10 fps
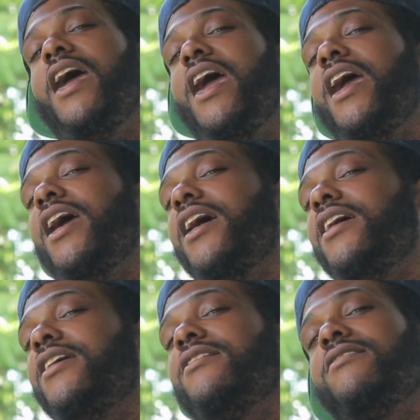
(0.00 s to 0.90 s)

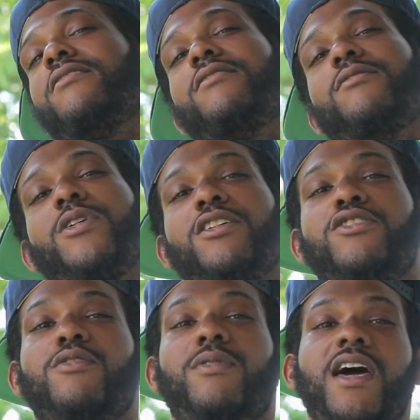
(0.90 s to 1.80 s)
and we
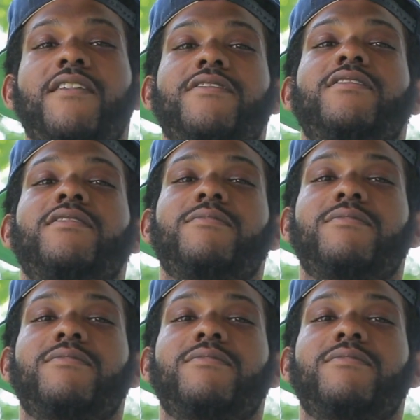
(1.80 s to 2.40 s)
can do whatever.